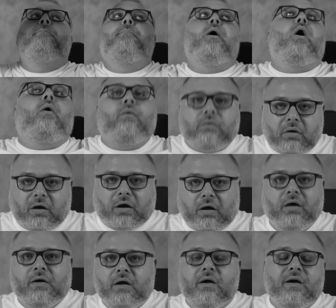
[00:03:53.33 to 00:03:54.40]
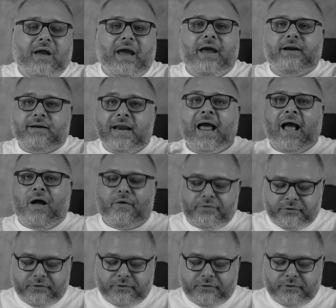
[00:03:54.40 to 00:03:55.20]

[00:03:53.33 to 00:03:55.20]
bulk and now